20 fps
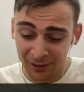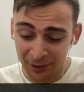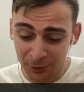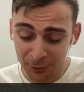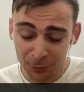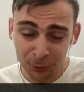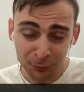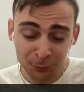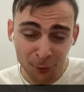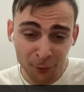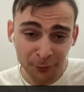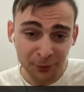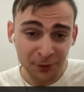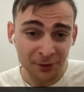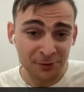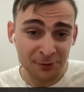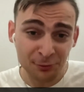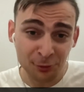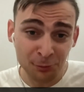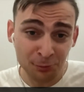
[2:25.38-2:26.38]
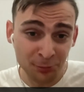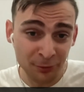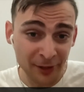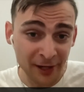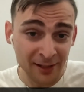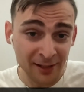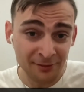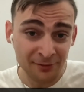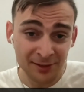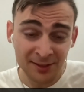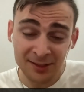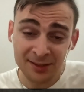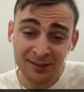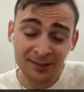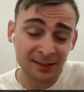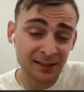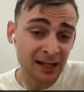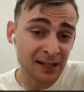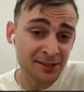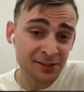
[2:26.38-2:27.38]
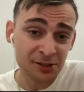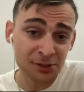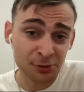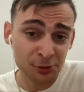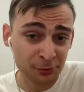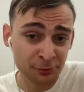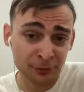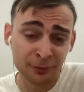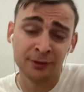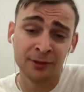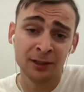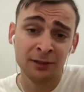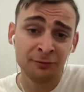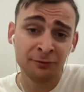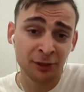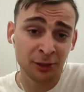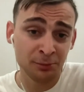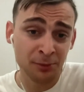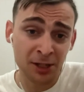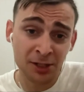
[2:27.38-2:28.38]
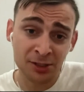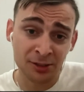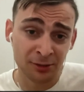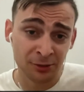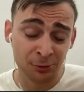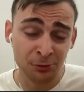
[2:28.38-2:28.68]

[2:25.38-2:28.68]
Your photos from plane, this is another source of information.